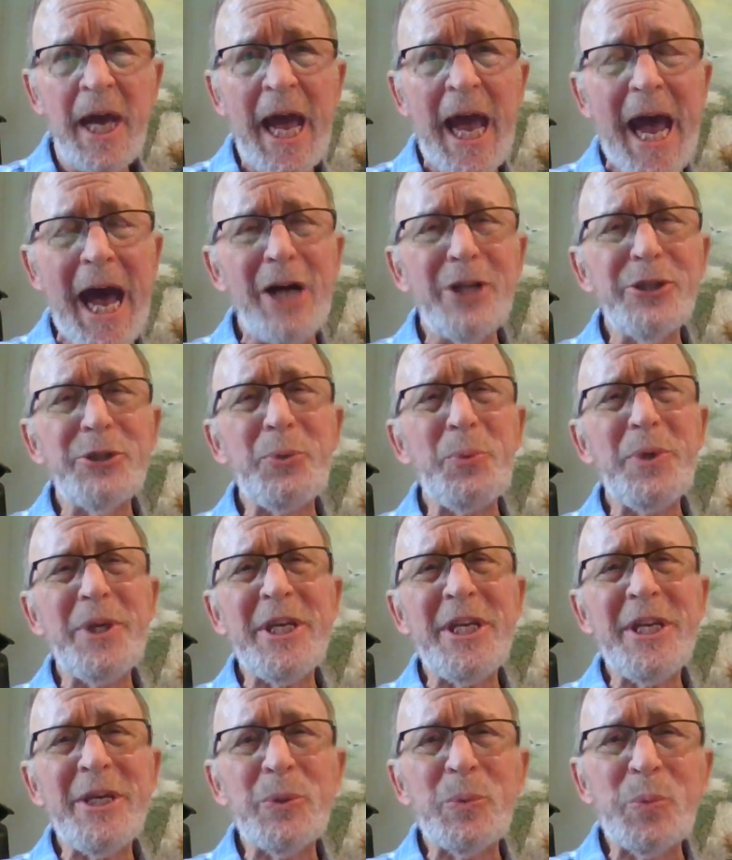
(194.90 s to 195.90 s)
How do
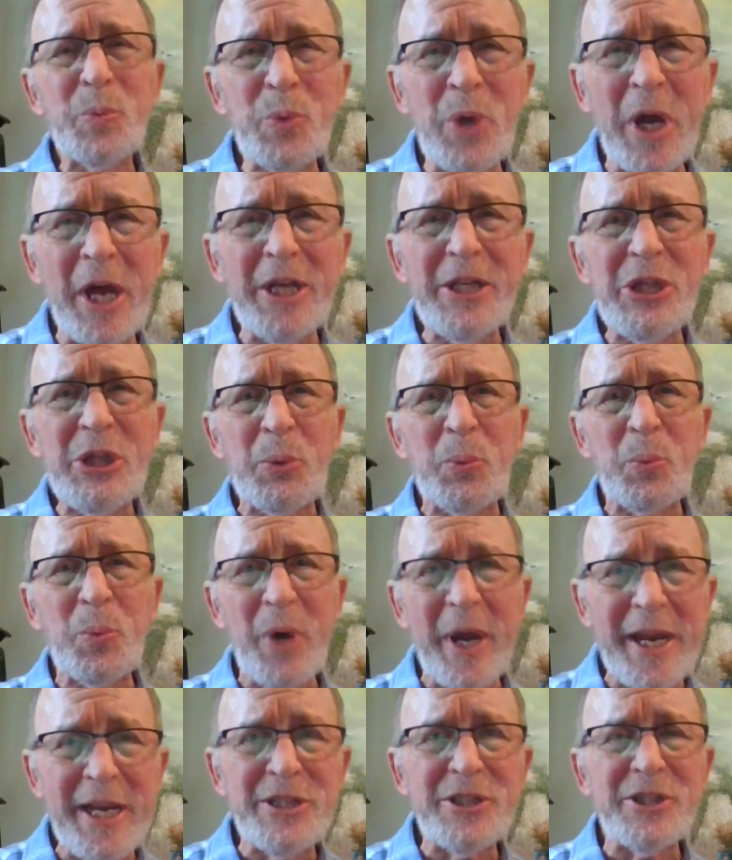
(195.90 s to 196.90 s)
we run the
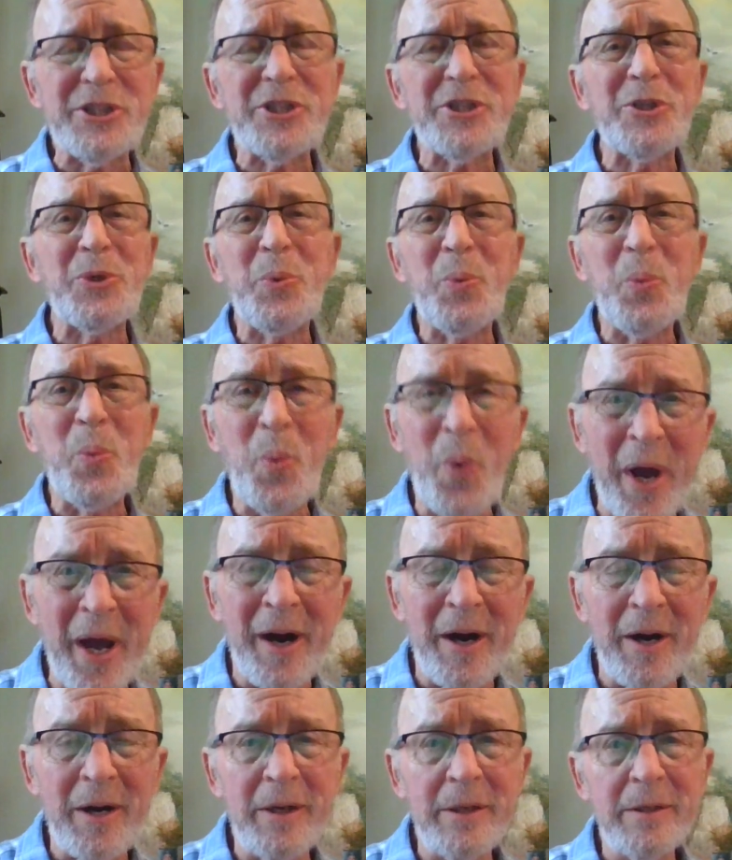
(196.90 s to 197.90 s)
race
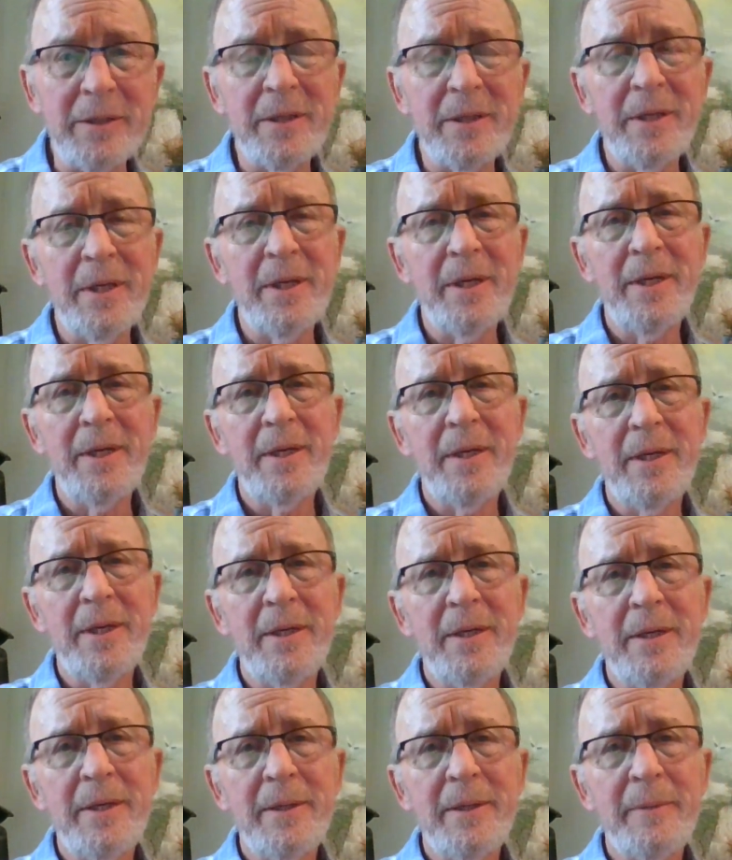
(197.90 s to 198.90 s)
well?
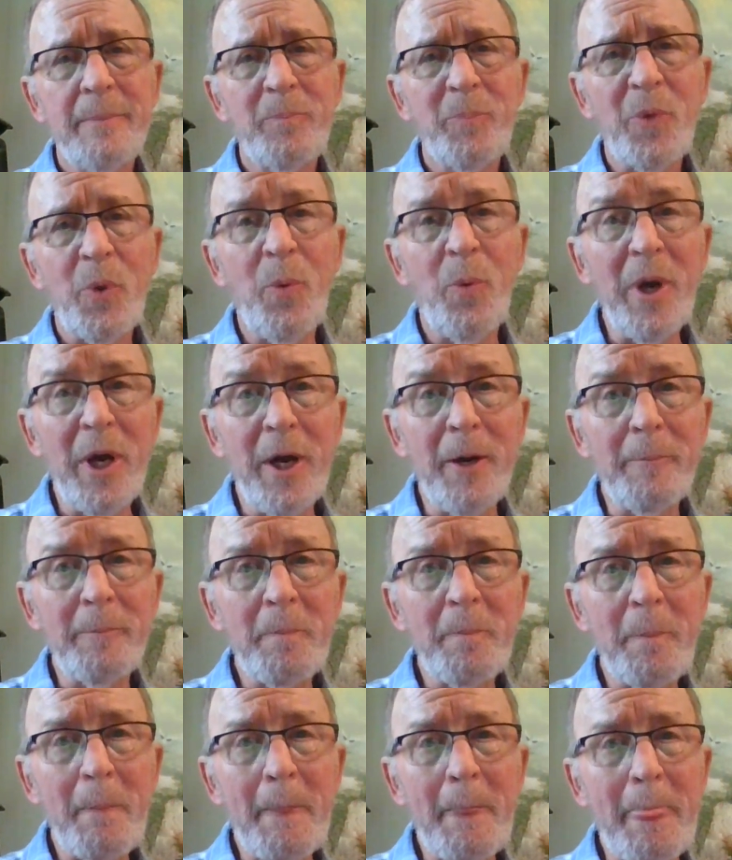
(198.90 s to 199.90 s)
Well,
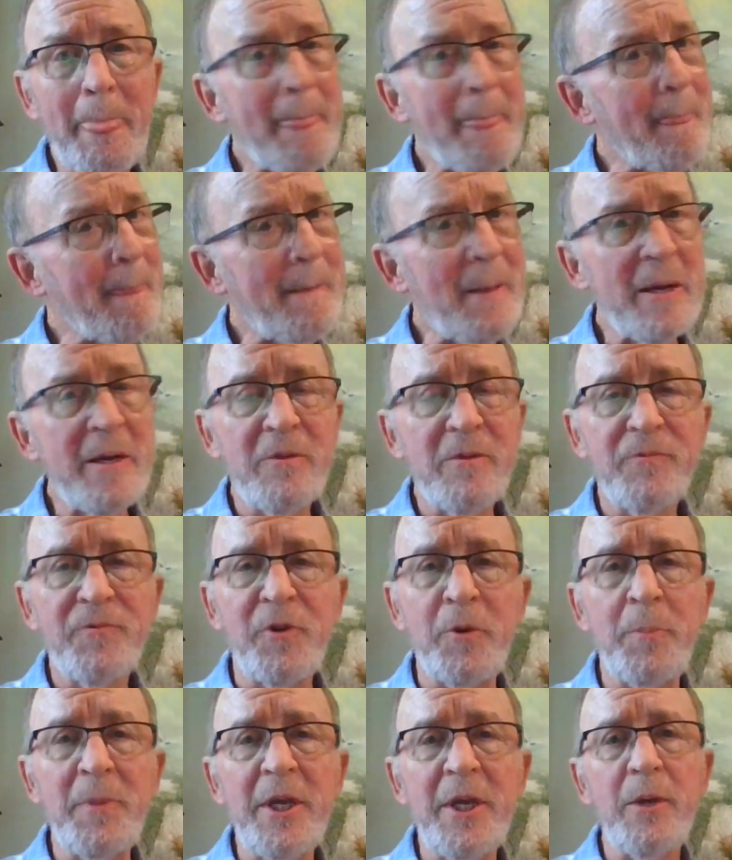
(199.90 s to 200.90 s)

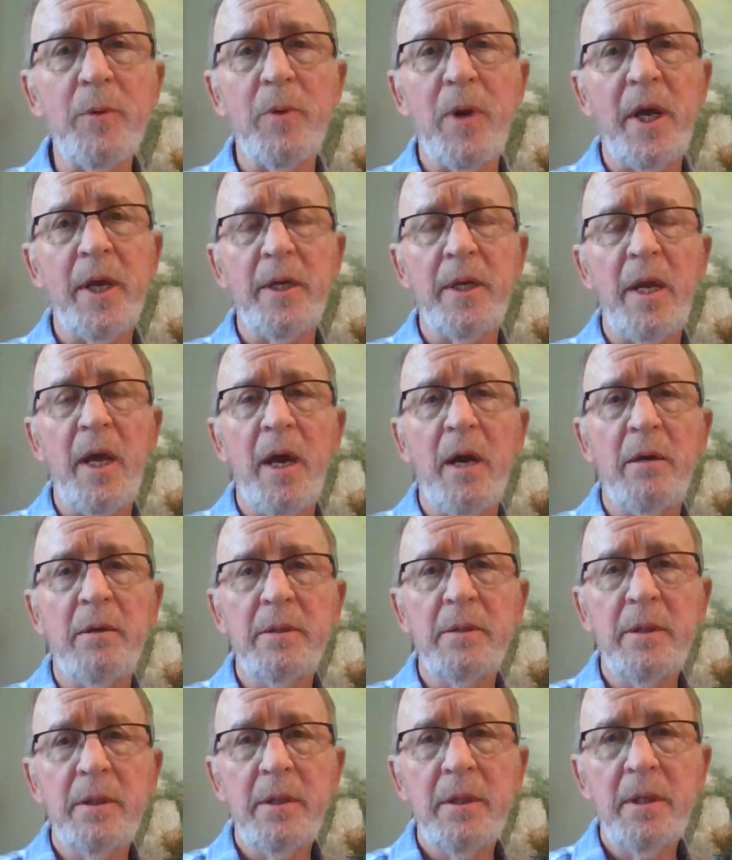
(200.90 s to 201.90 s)
for me right now,
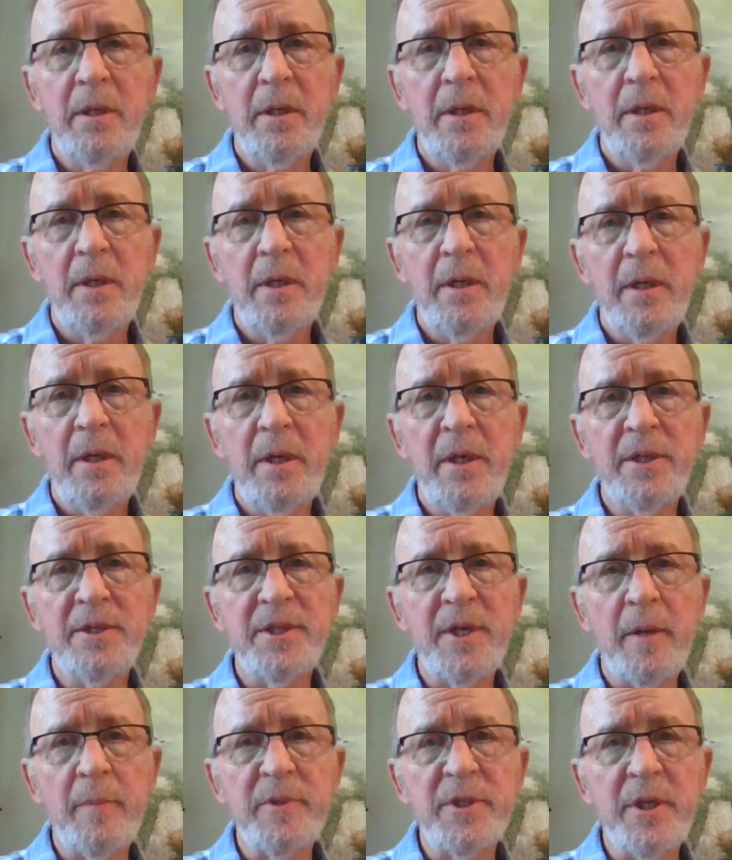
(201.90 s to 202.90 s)

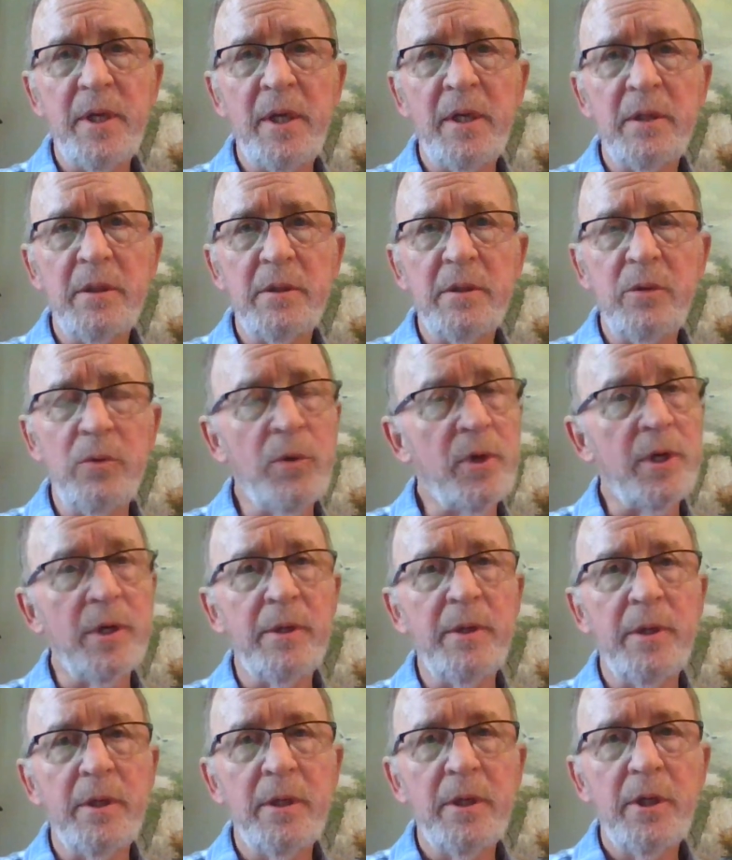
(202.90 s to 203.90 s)
it's I'm saying,
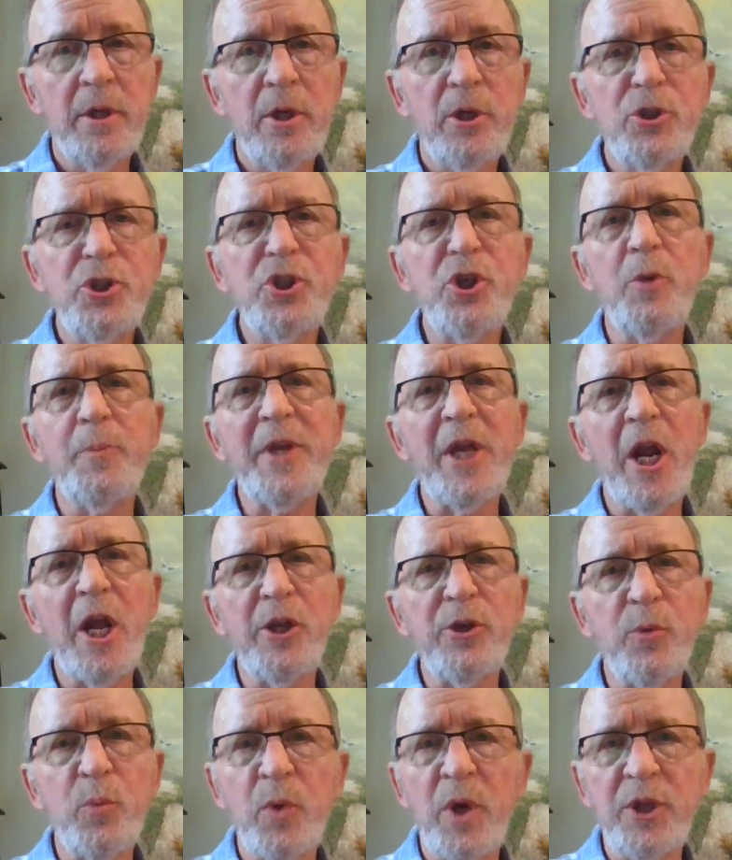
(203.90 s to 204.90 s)
Lord, show me
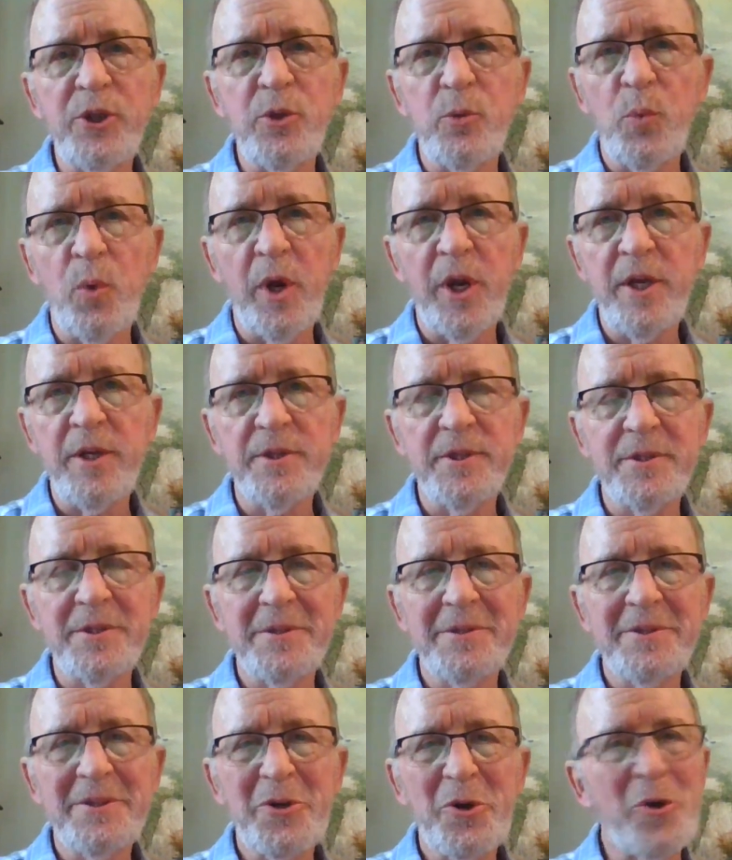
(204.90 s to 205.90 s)
how to run the
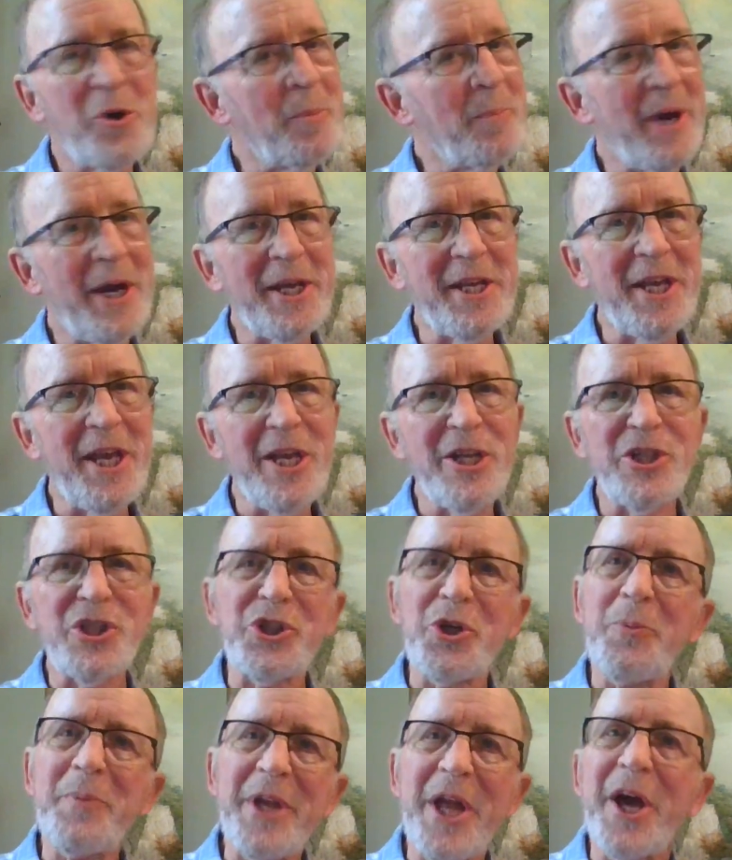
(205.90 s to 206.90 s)
race. Or in my case,
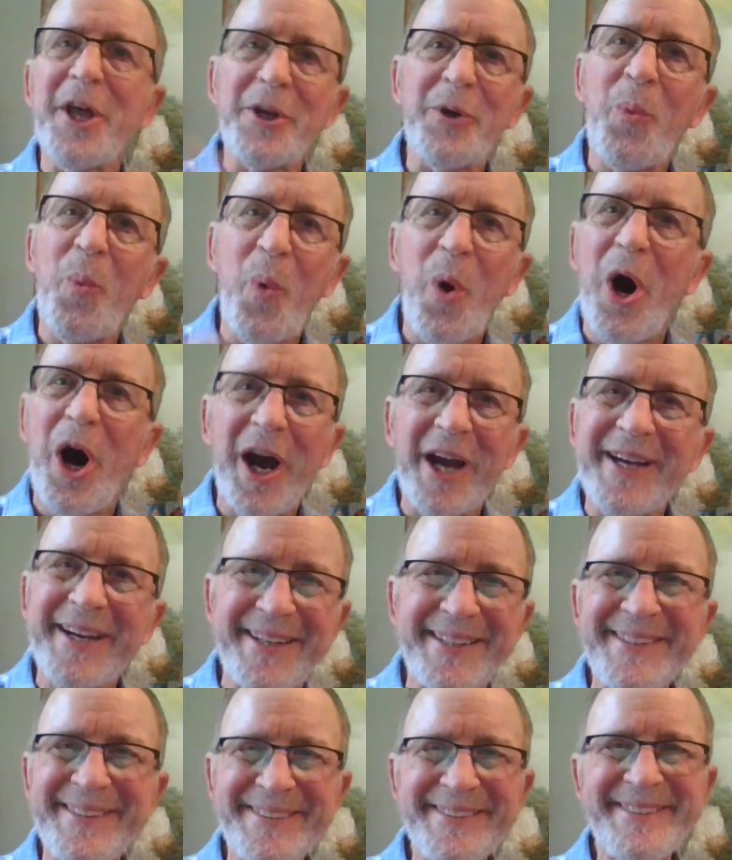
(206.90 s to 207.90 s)
show me how to
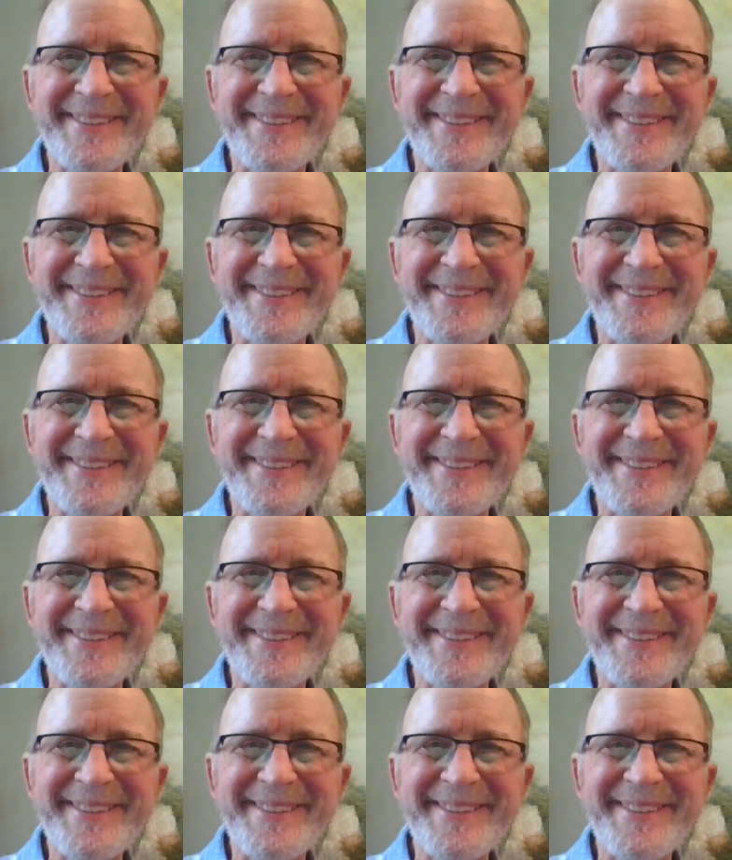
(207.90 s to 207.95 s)
walk.